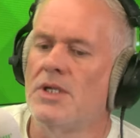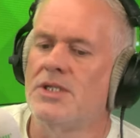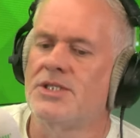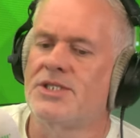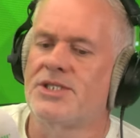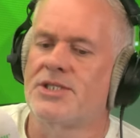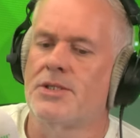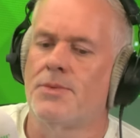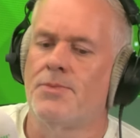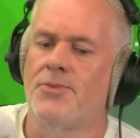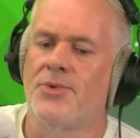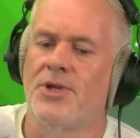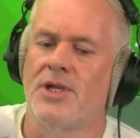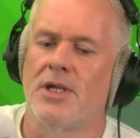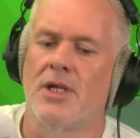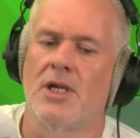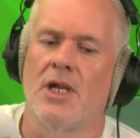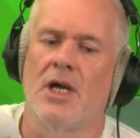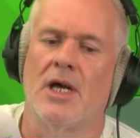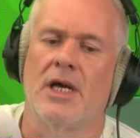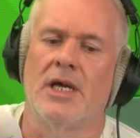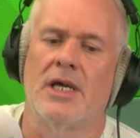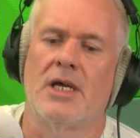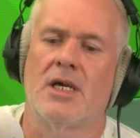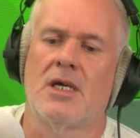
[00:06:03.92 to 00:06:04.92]
something
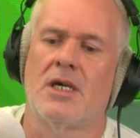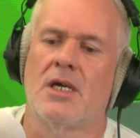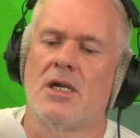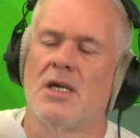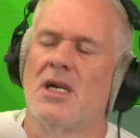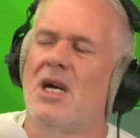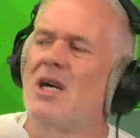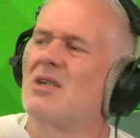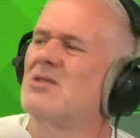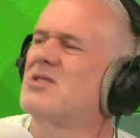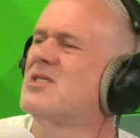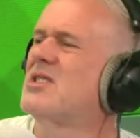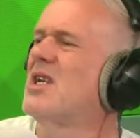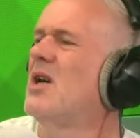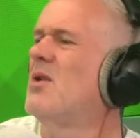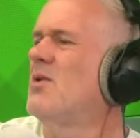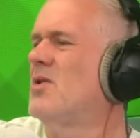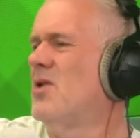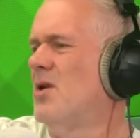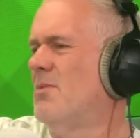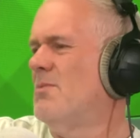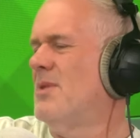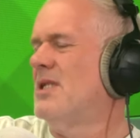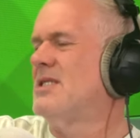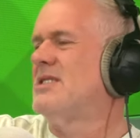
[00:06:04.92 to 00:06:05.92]
like, I'll
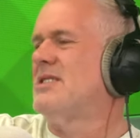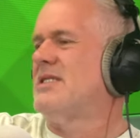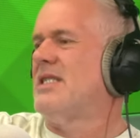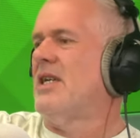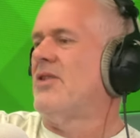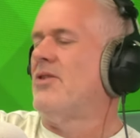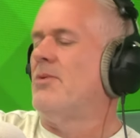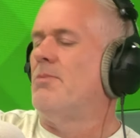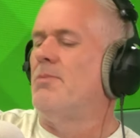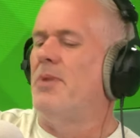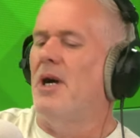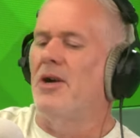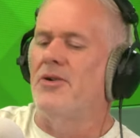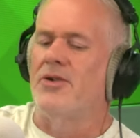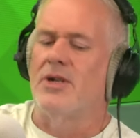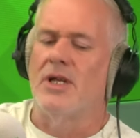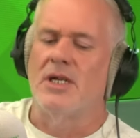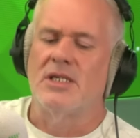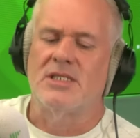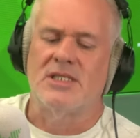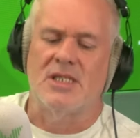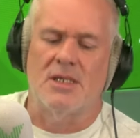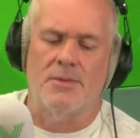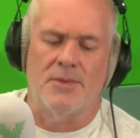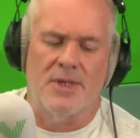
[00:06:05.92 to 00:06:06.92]
come back to Death in
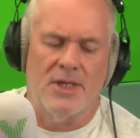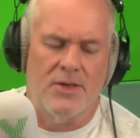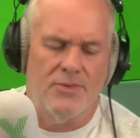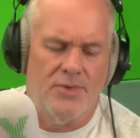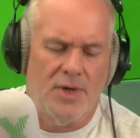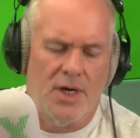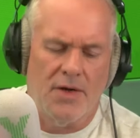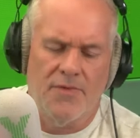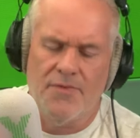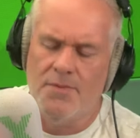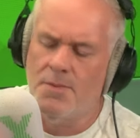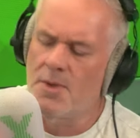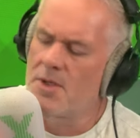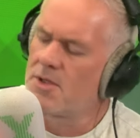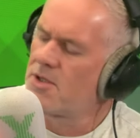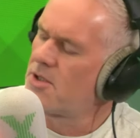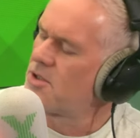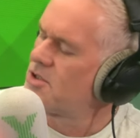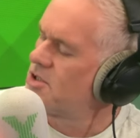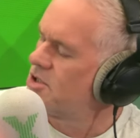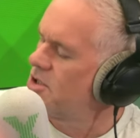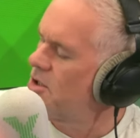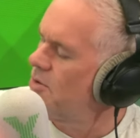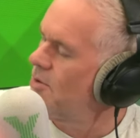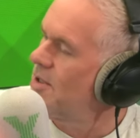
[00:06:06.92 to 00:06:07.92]
Paradise in a minute, Ralf, but
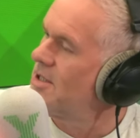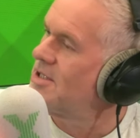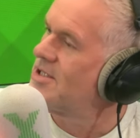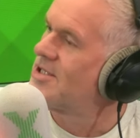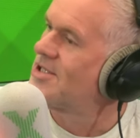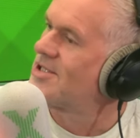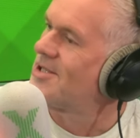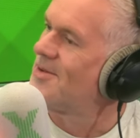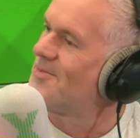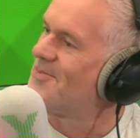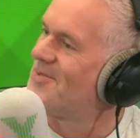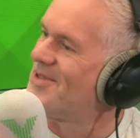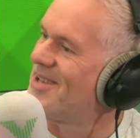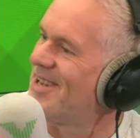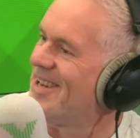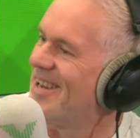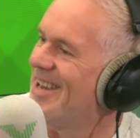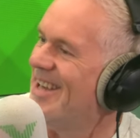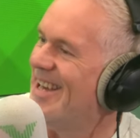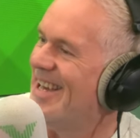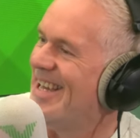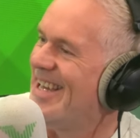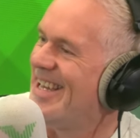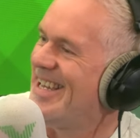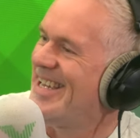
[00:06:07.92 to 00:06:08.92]
just doing something
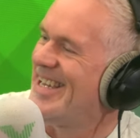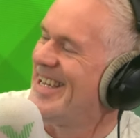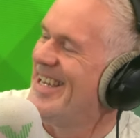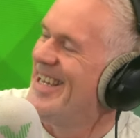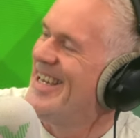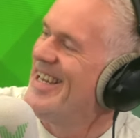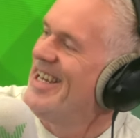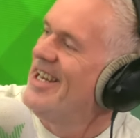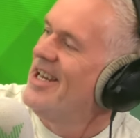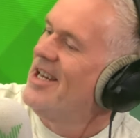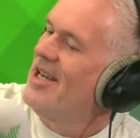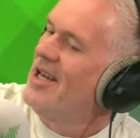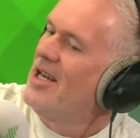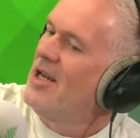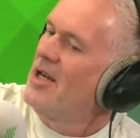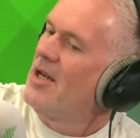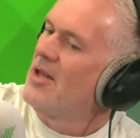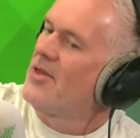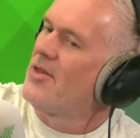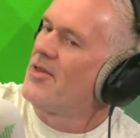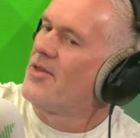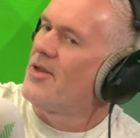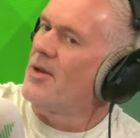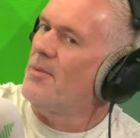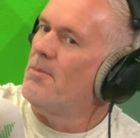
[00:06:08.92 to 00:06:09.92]
like
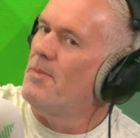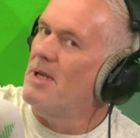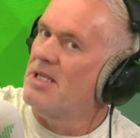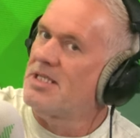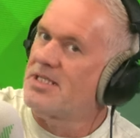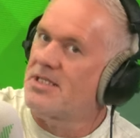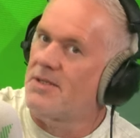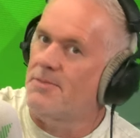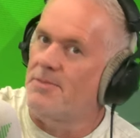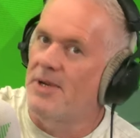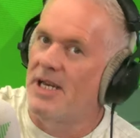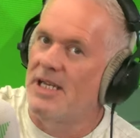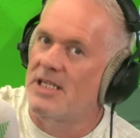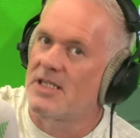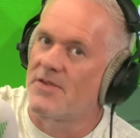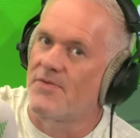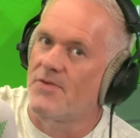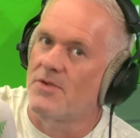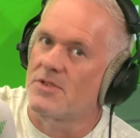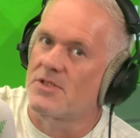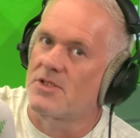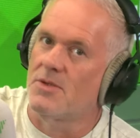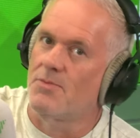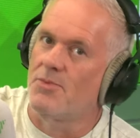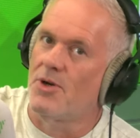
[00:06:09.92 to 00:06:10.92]
the Mr. Bates
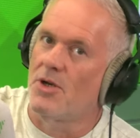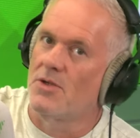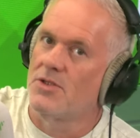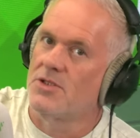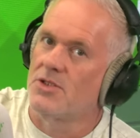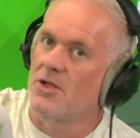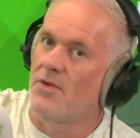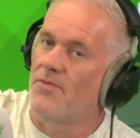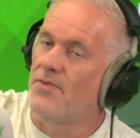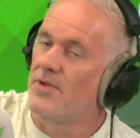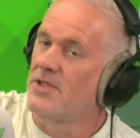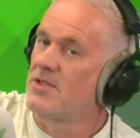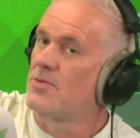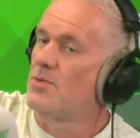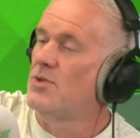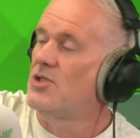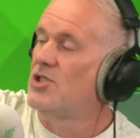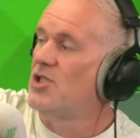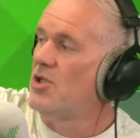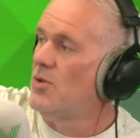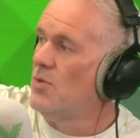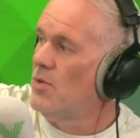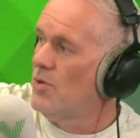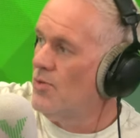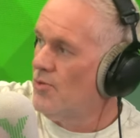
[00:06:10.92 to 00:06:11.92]
versus the Post Office, which
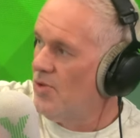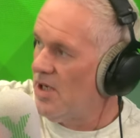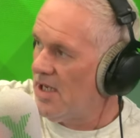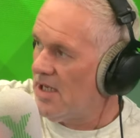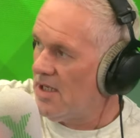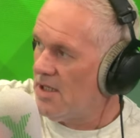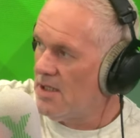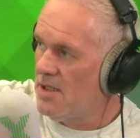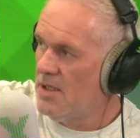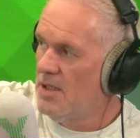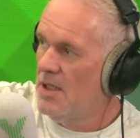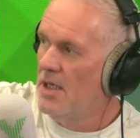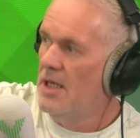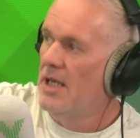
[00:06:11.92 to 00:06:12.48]
you were in,